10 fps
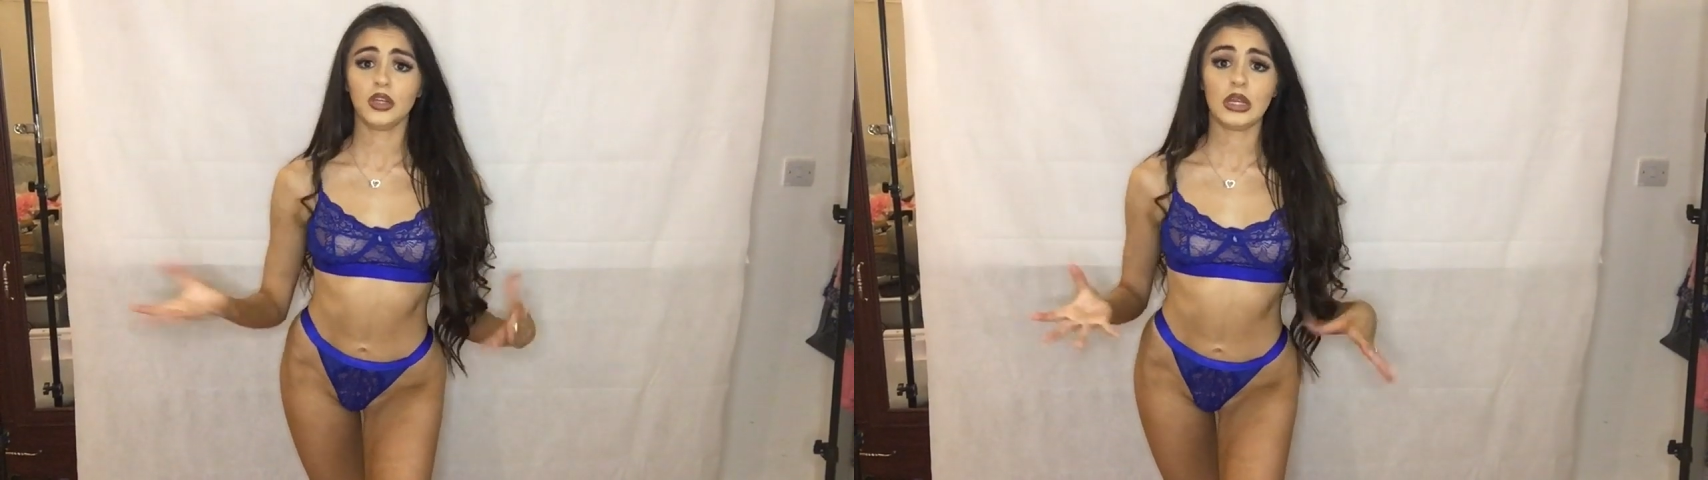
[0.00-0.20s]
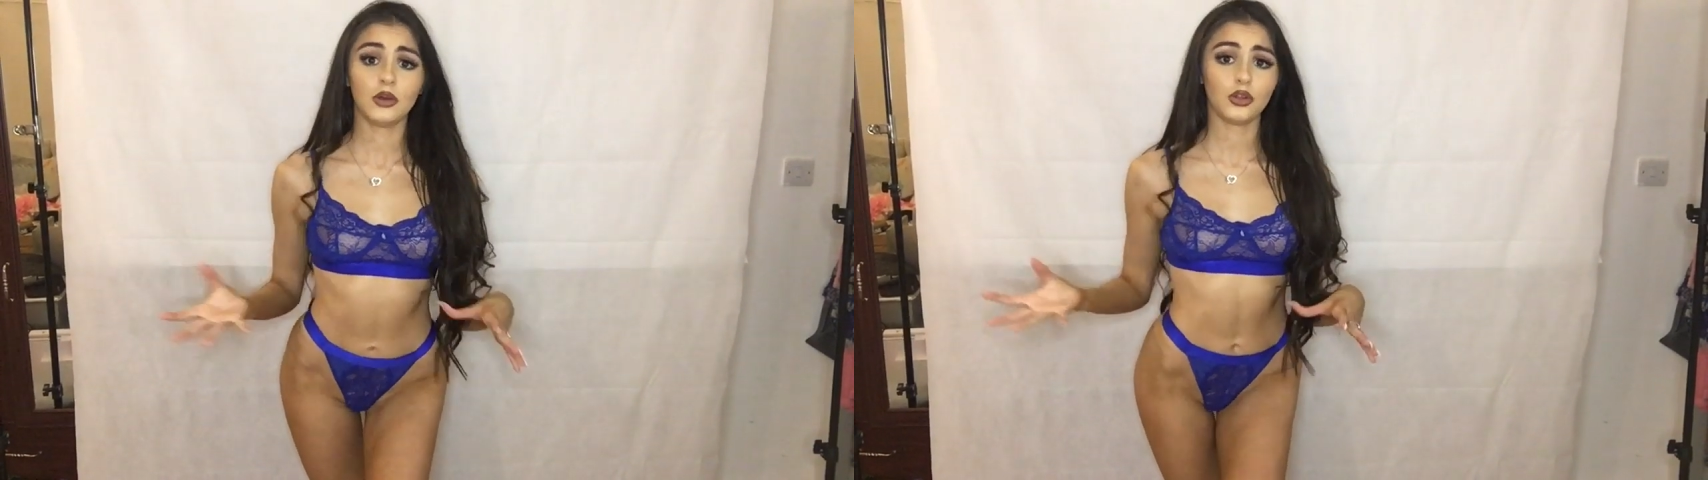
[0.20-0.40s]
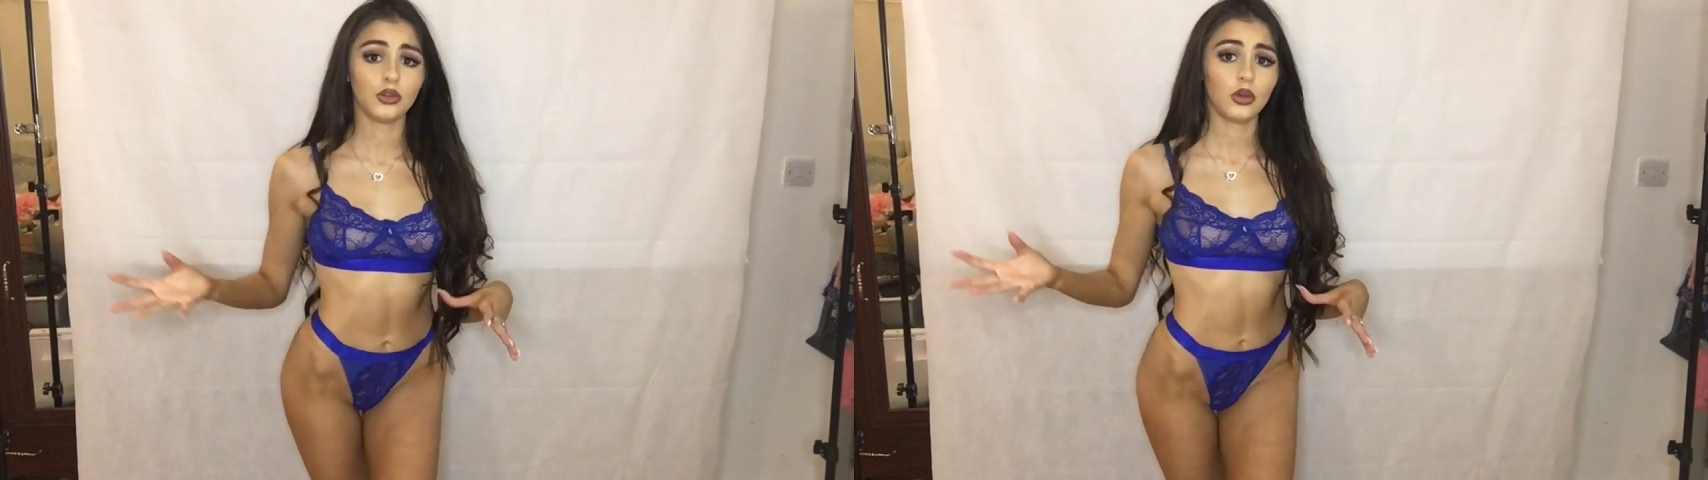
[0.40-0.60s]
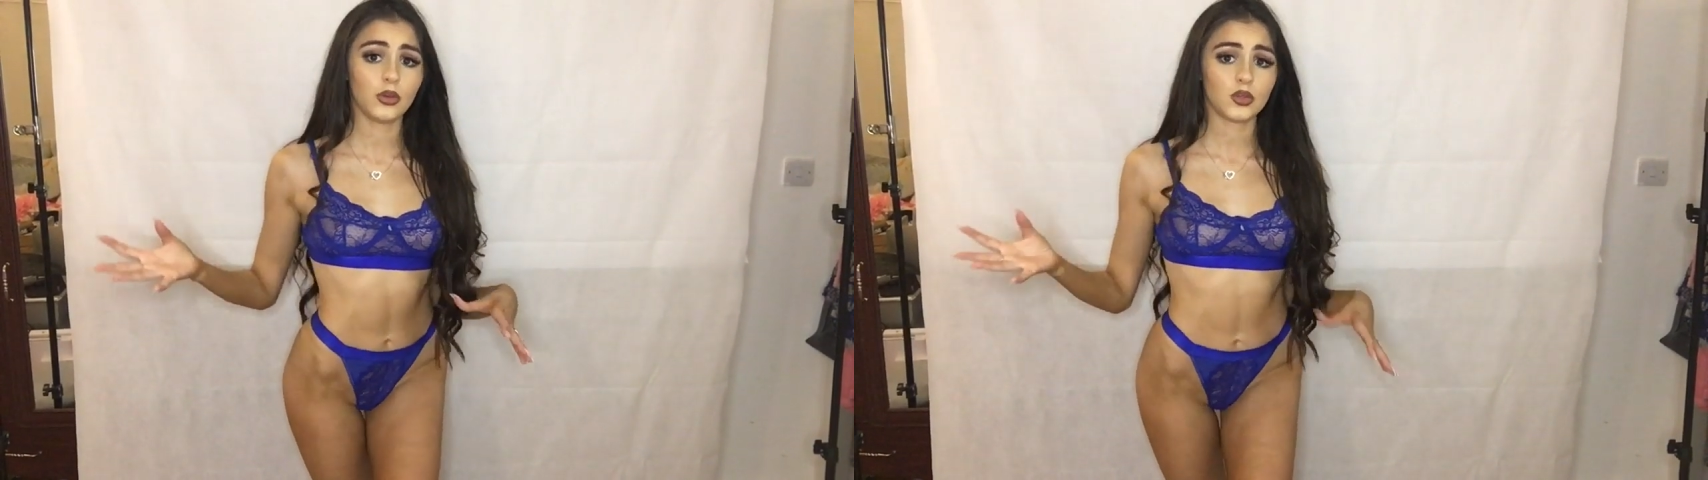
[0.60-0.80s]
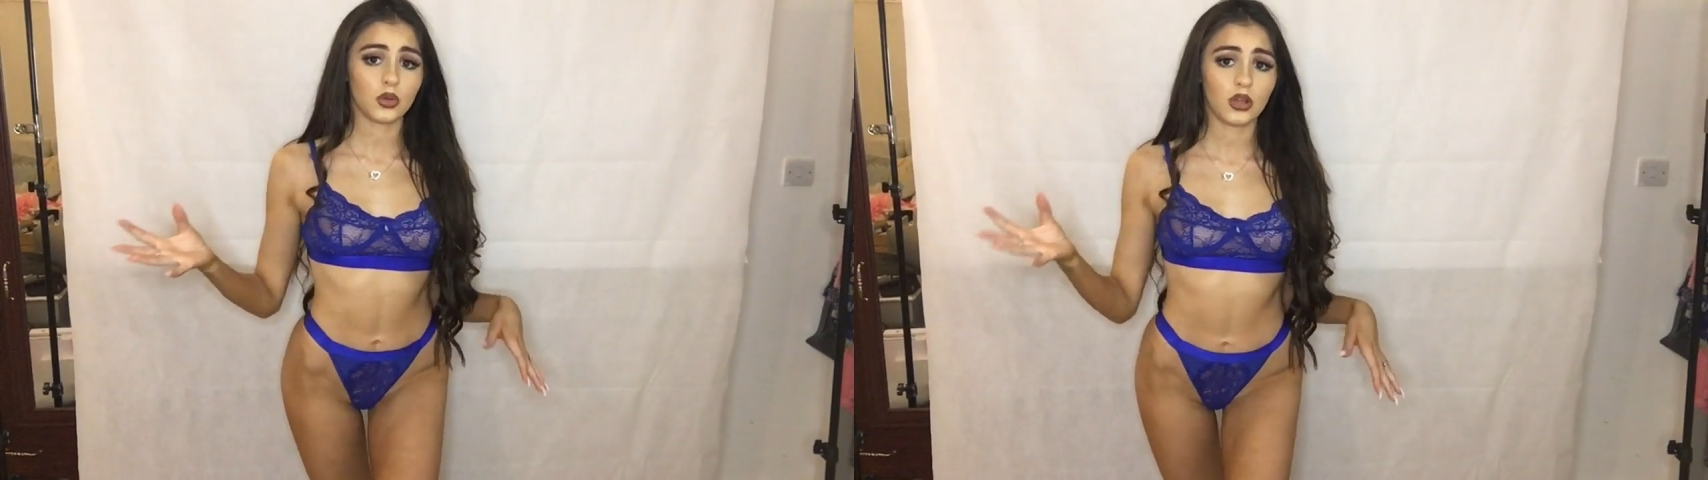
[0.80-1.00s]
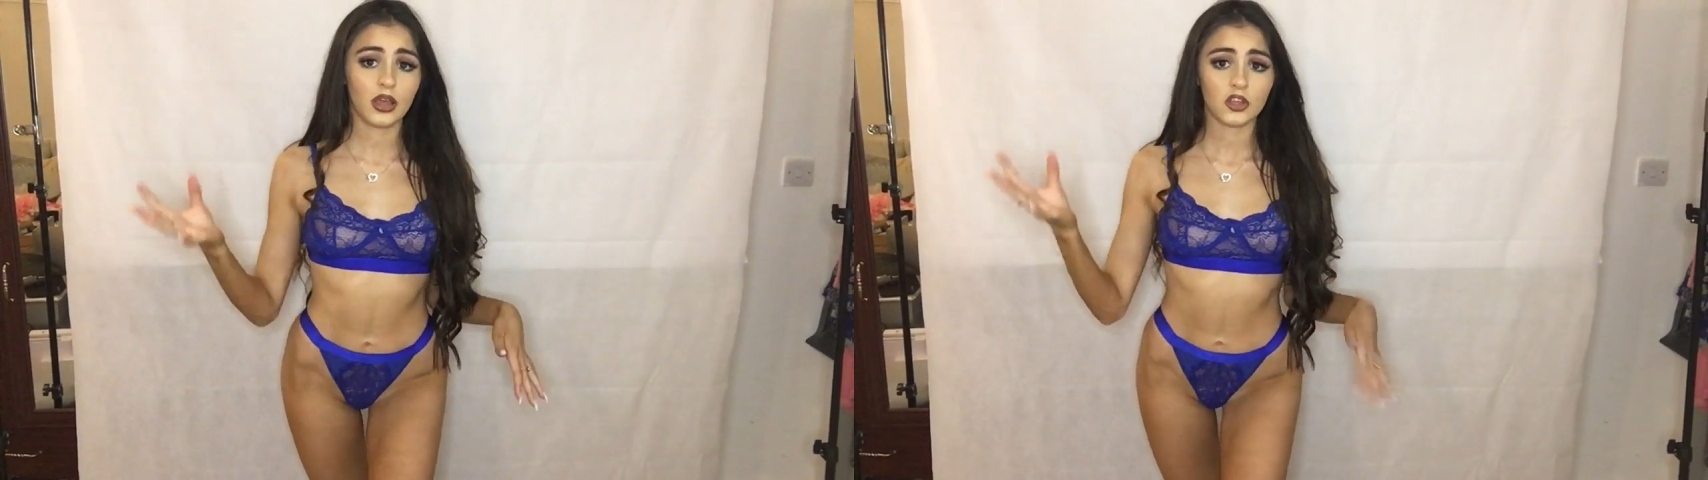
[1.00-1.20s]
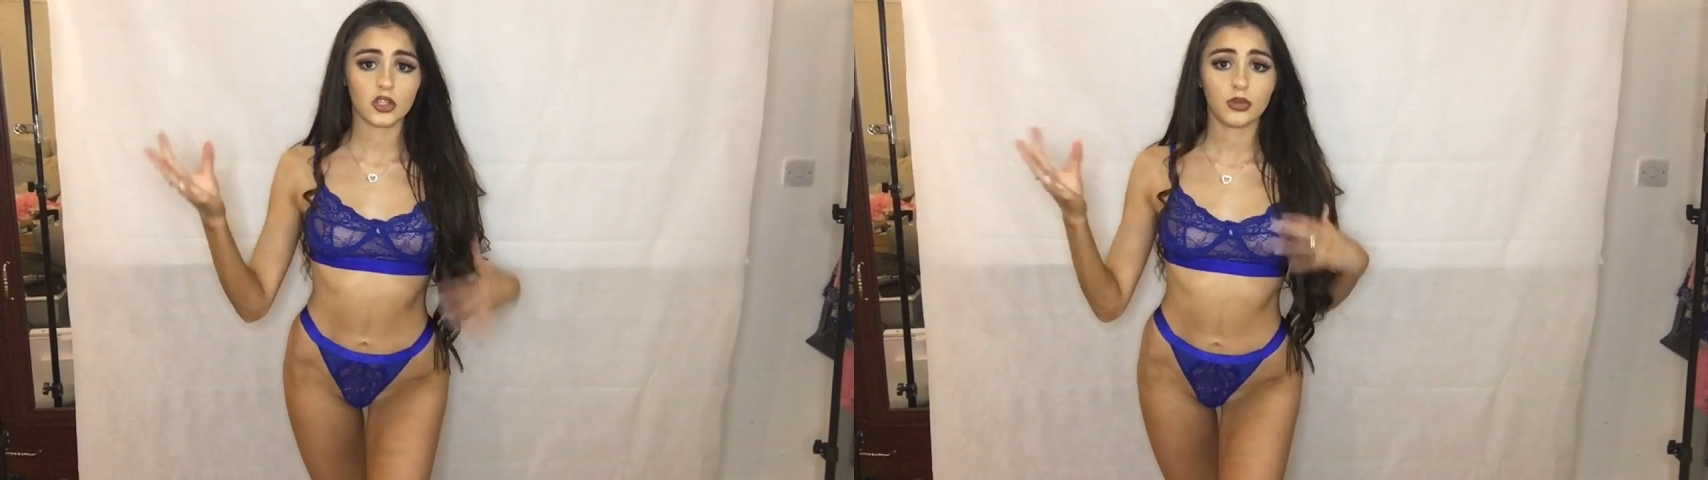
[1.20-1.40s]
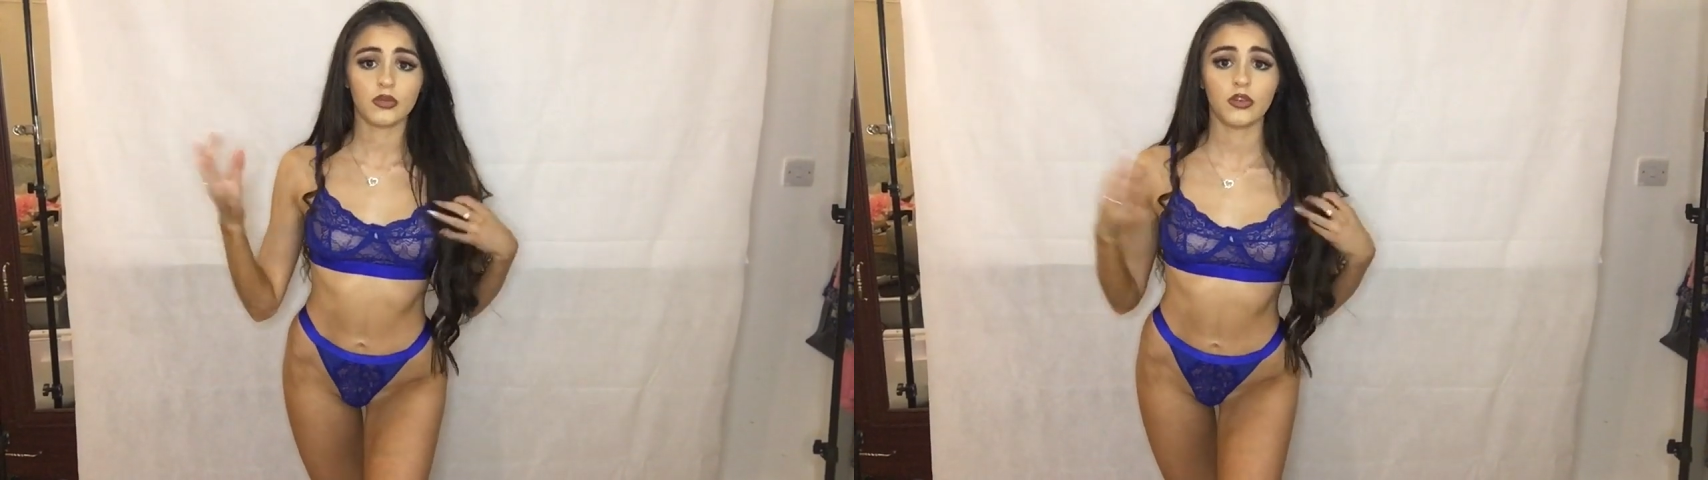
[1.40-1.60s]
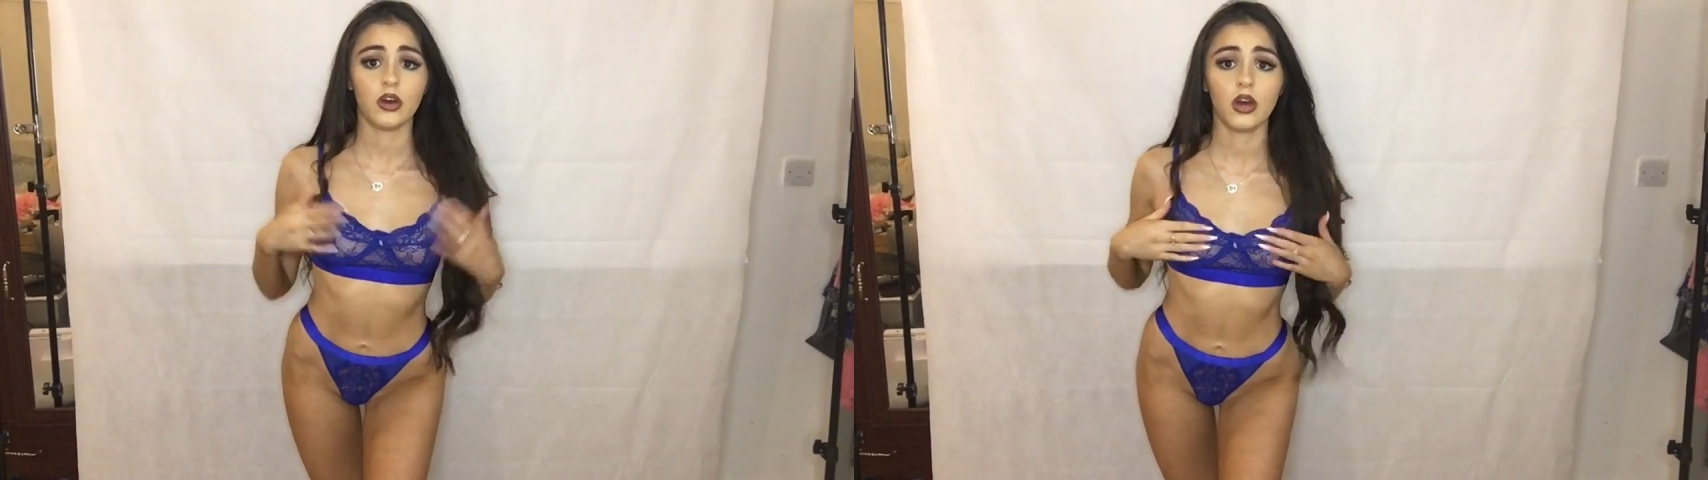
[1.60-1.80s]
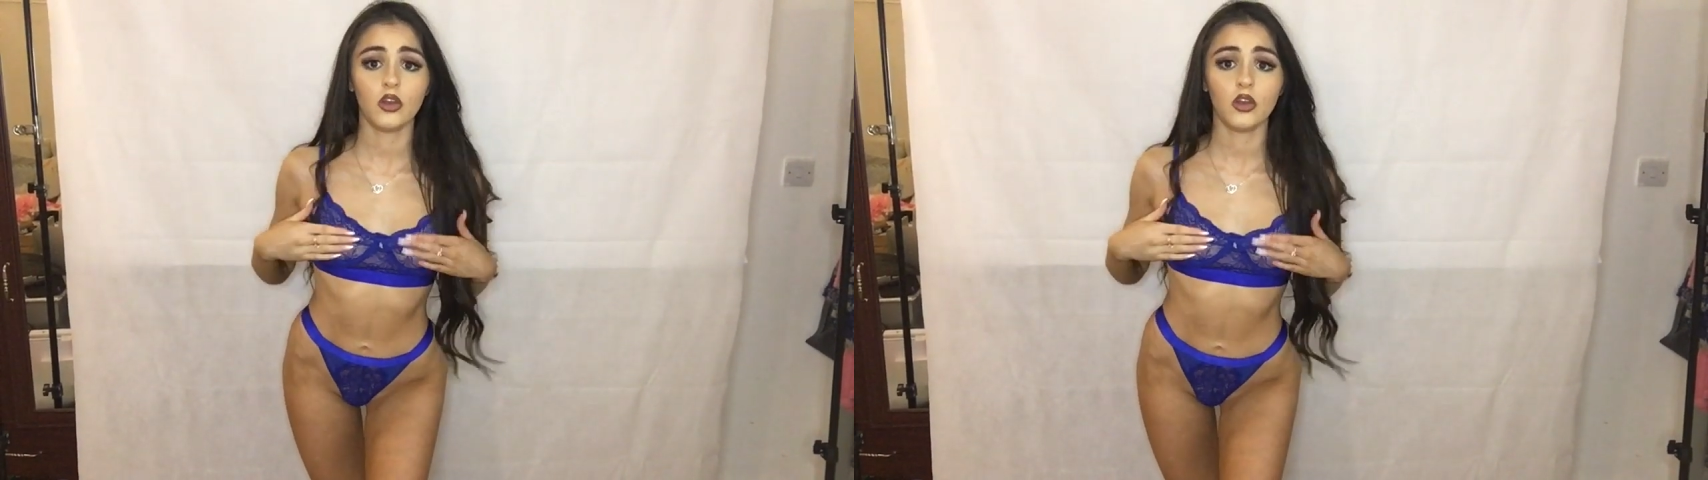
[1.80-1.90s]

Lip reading: and now I don't know which one I actually prefer.